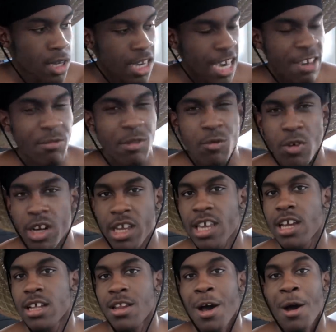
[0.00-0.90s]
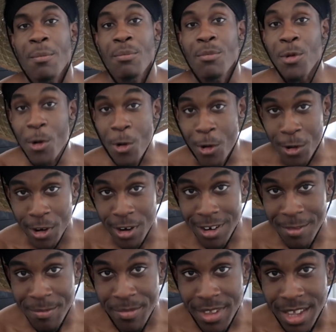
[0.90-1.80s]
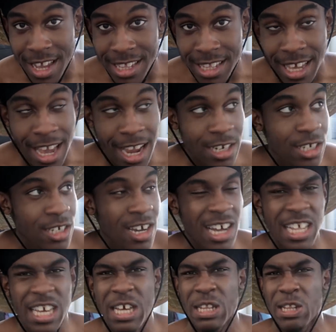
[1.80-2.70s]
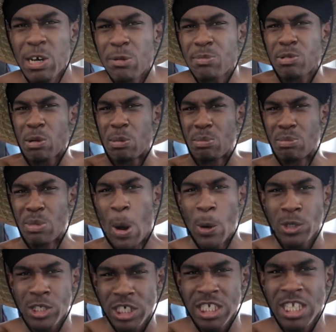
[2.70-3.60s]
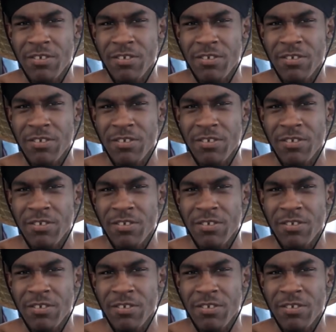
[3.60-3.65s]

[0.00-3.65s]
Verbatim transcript: I've been working a lot more and I actually got like a little promotion,